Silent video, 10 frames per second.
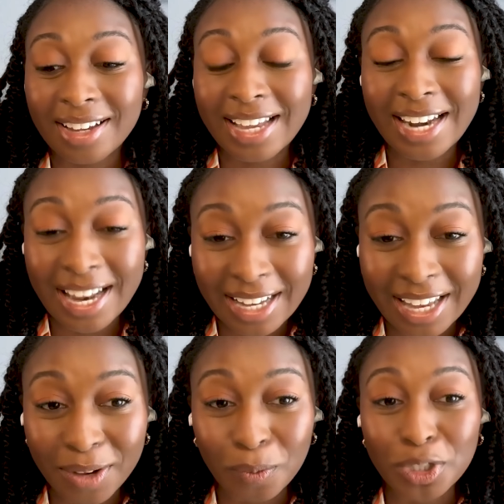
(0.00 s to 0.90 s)

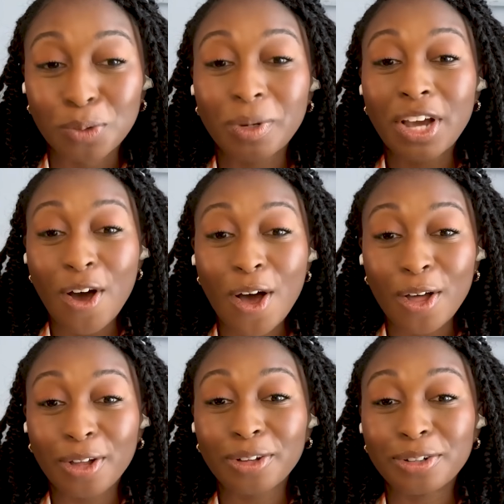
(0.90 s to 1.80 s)
Connecticut, which we
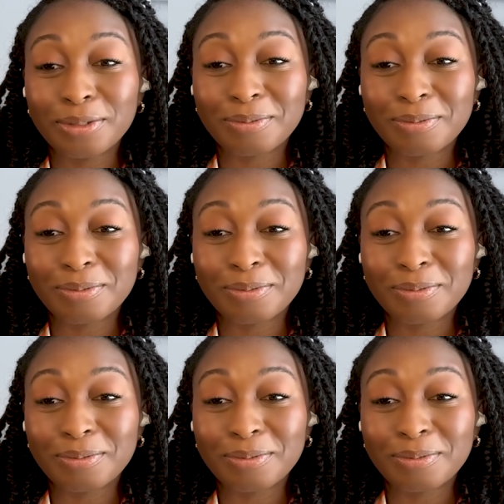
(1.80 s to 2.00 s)
all